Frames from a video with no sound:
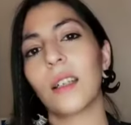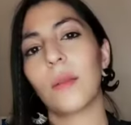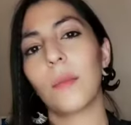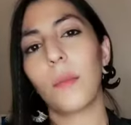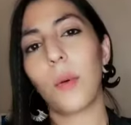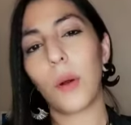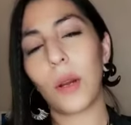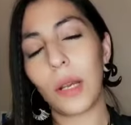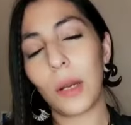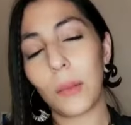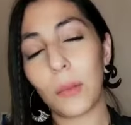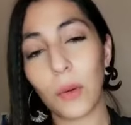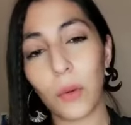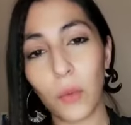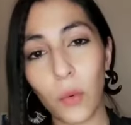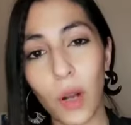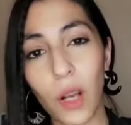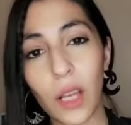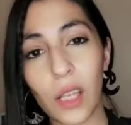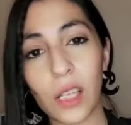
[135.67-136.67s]
point number
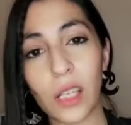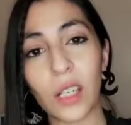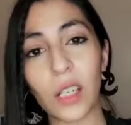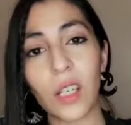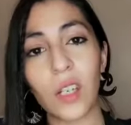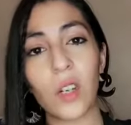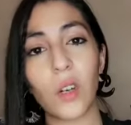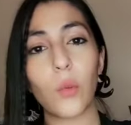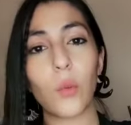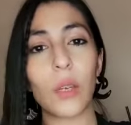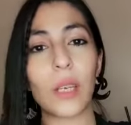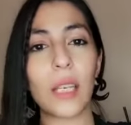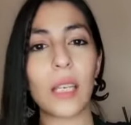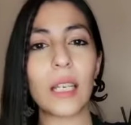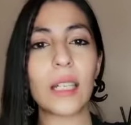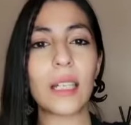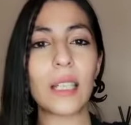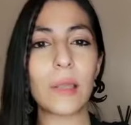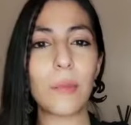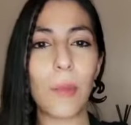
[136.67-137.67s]
one, we
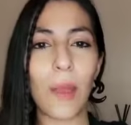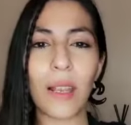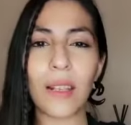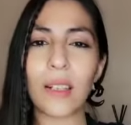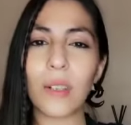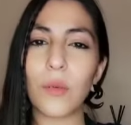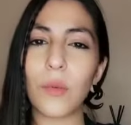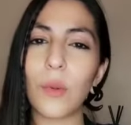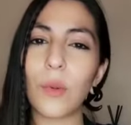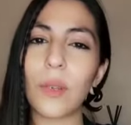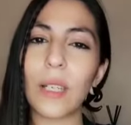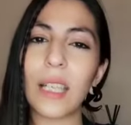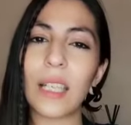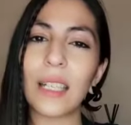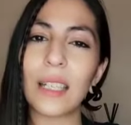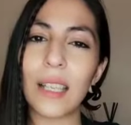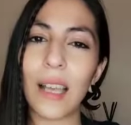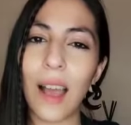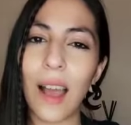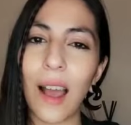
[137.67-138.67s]
need space and we need
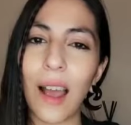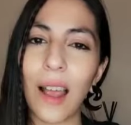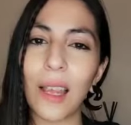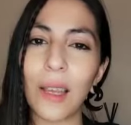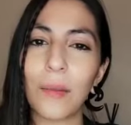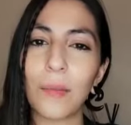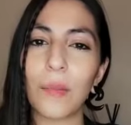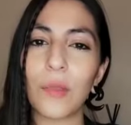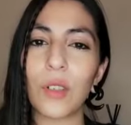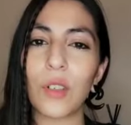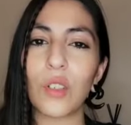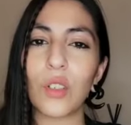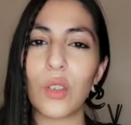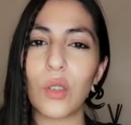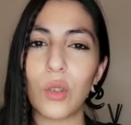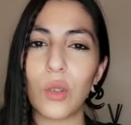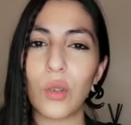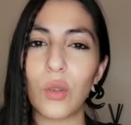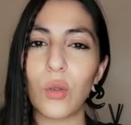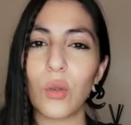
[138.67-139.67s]
time
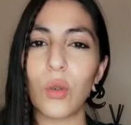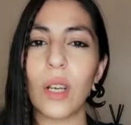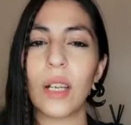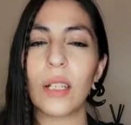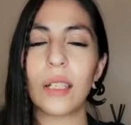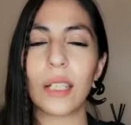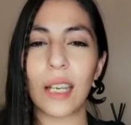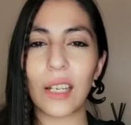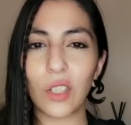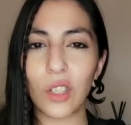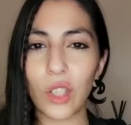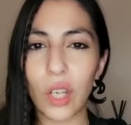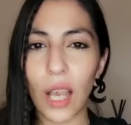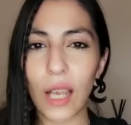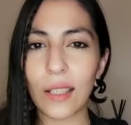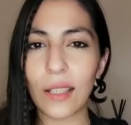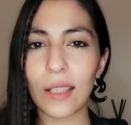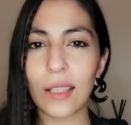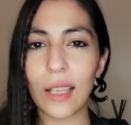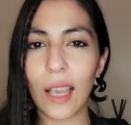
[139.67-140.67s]
to
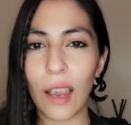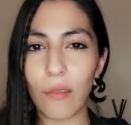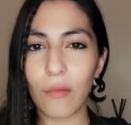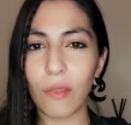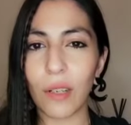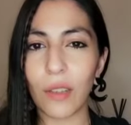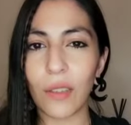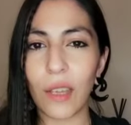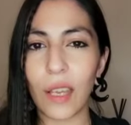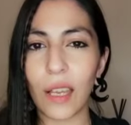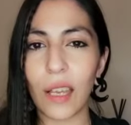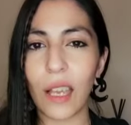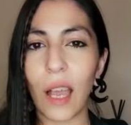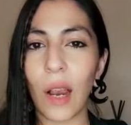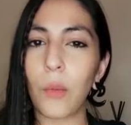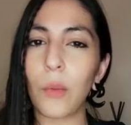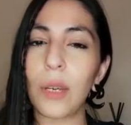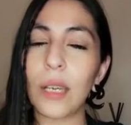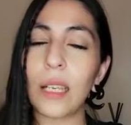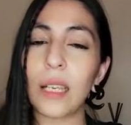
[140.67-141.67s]
digest everything,
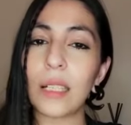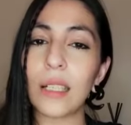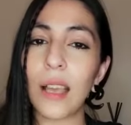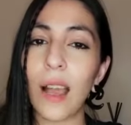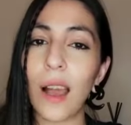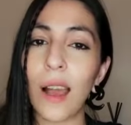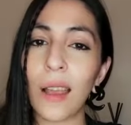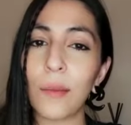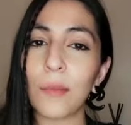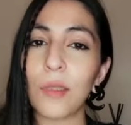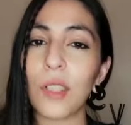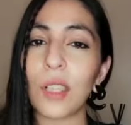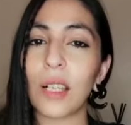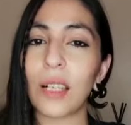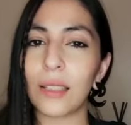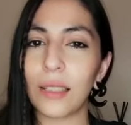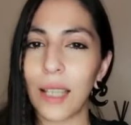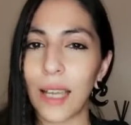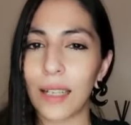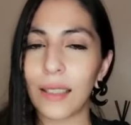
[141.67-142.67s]
and we need time to
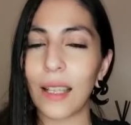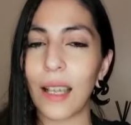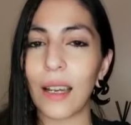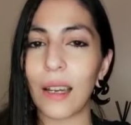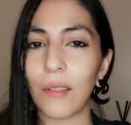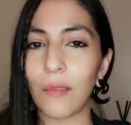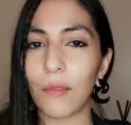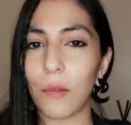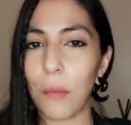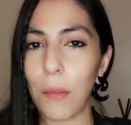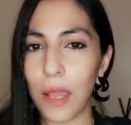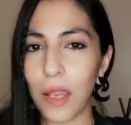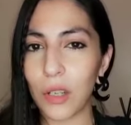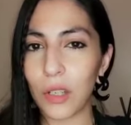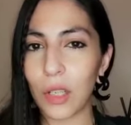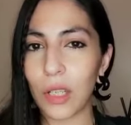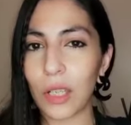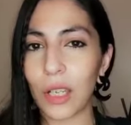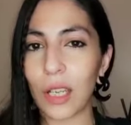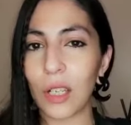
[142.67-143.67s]
collect that
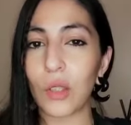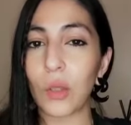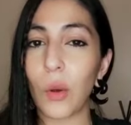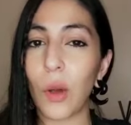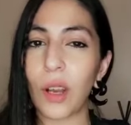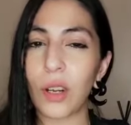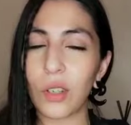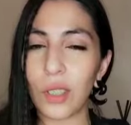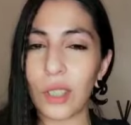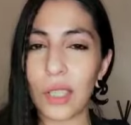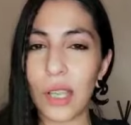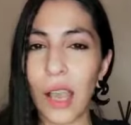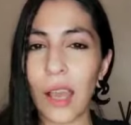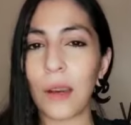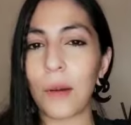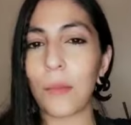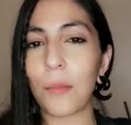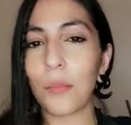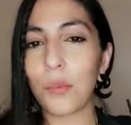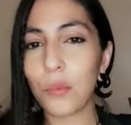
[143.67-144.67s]
information and to understand
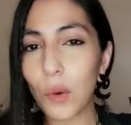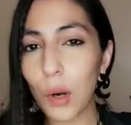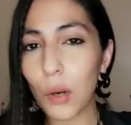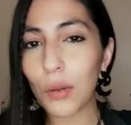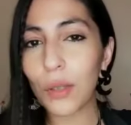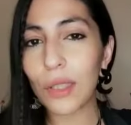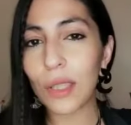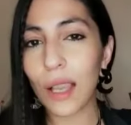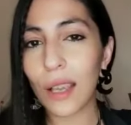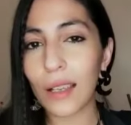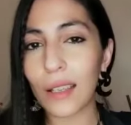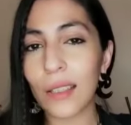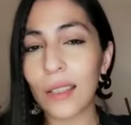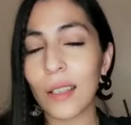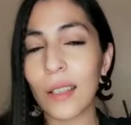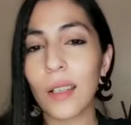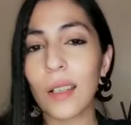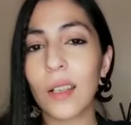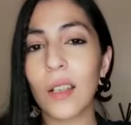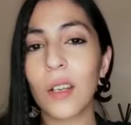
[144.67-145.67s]
and process
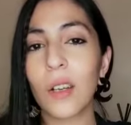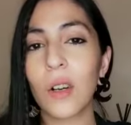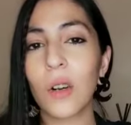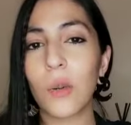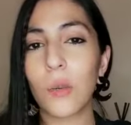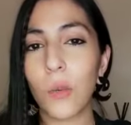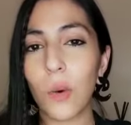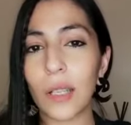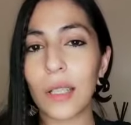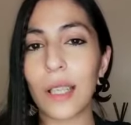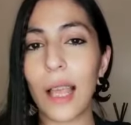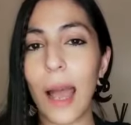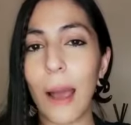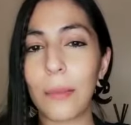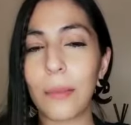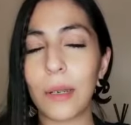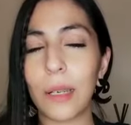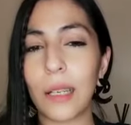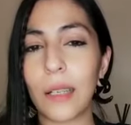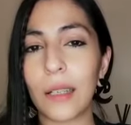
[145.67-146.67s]
what's
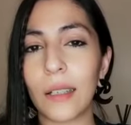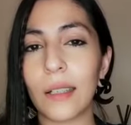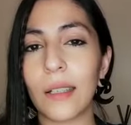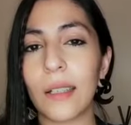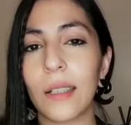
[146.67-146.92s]
happening,